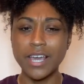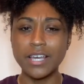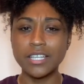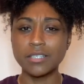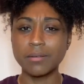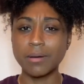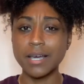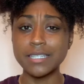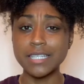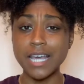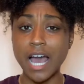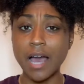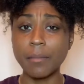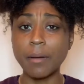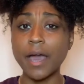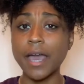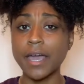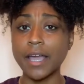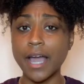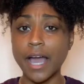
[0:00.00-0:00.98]
So time
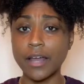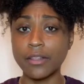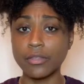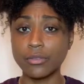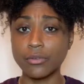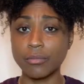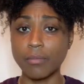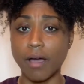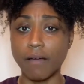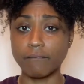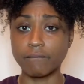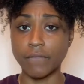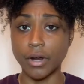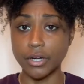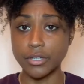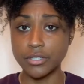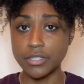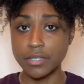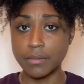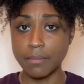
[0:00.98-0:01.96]
I had gotten through my
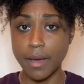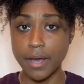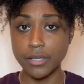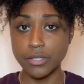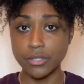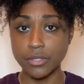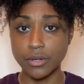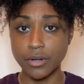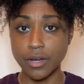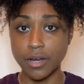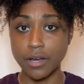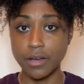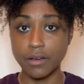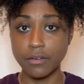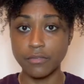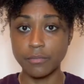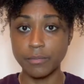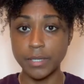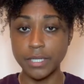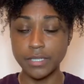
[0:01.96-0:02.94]
first semester
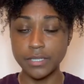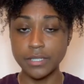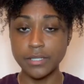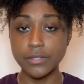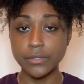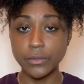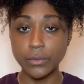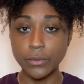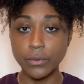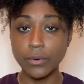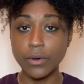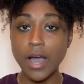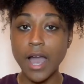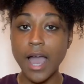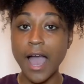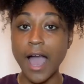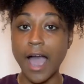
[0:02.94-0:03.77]
of PT school,